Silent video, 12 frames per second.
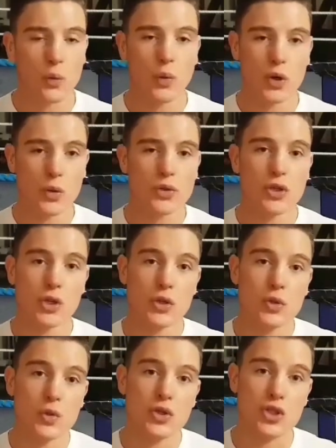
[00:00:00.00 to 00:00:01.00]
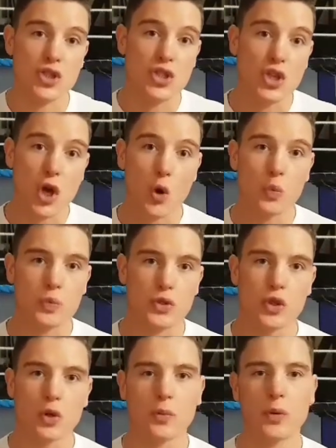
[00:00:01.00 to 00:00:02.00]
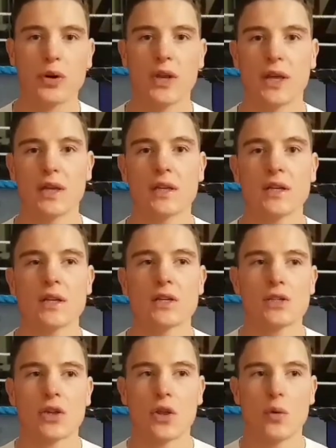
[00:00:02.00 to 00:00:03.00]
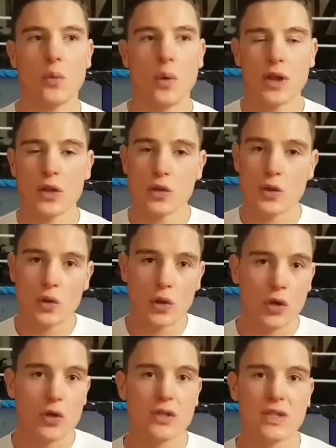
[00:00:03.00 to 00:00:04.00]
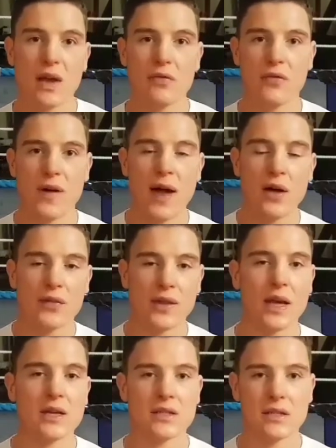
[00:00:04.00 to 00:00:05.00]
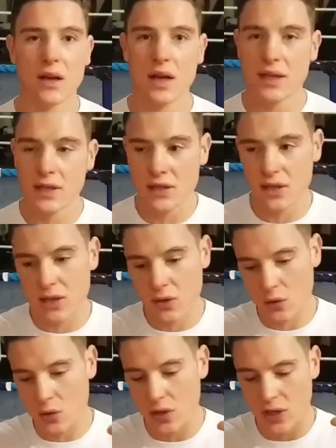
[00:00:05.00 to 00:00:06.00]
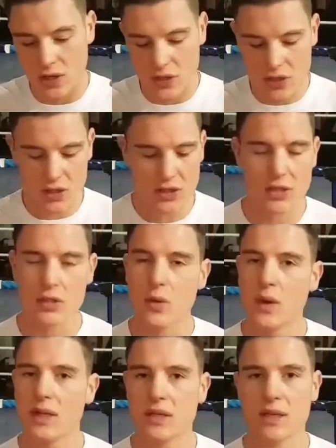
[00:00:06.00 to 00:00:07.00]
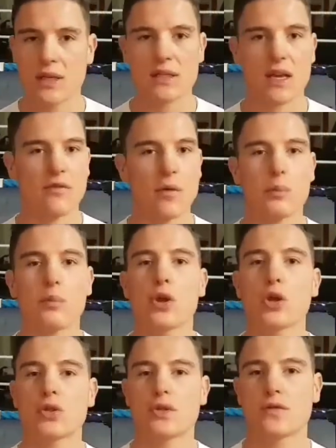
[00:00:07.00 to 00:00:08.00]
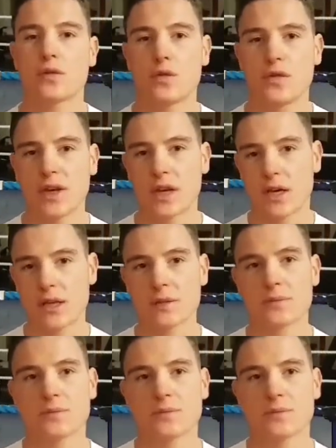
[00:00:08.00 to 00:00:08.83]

what you're to do is you're to sculpt your body so that when you do lose that fat on the outside, you're going to literally squeeze and just have a beautiful figure.